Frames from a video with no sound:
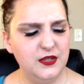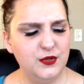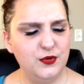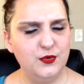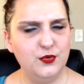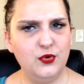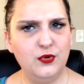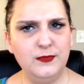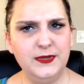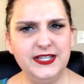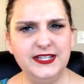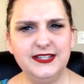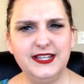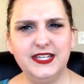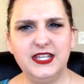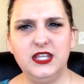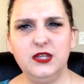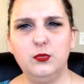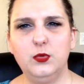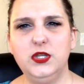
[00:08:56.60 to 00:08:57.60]
normally,
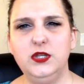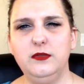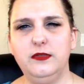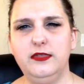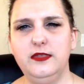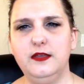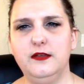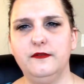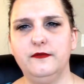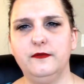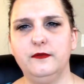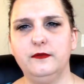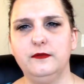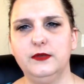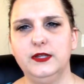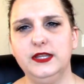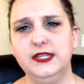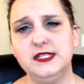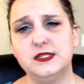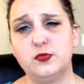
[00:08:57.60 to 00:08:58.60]
like, when you think of,
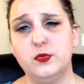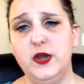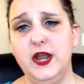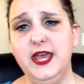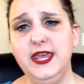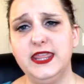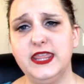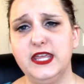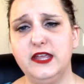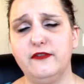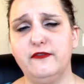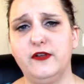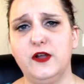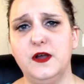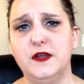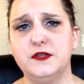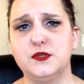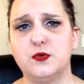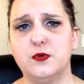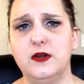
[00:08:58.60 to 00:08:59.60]
at least when I think of
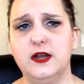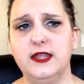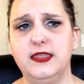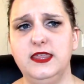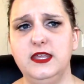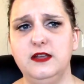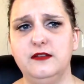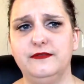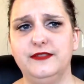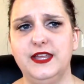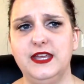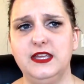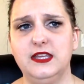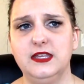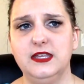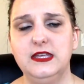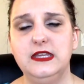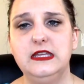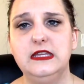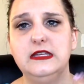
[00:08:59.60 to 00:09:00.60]
contour, I think of like
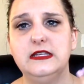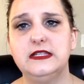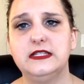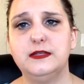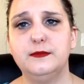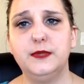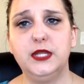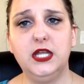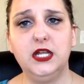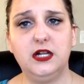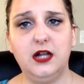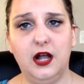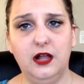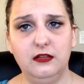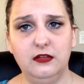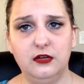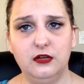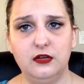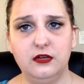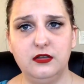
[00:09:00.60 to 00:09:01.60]
something
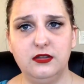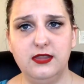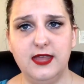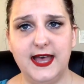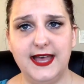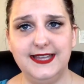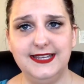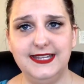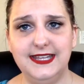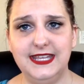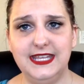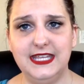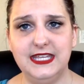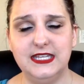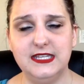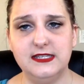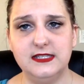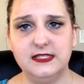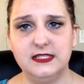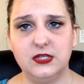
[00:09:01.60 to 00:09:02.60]
colored that
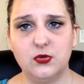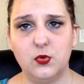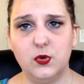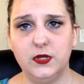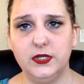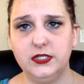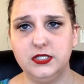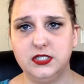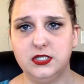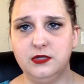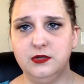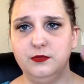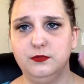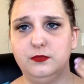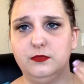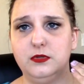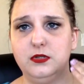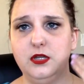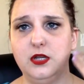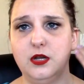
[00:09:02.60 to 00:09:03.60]
is going to,
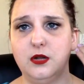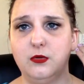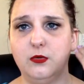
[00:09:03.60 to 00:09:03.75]
you know,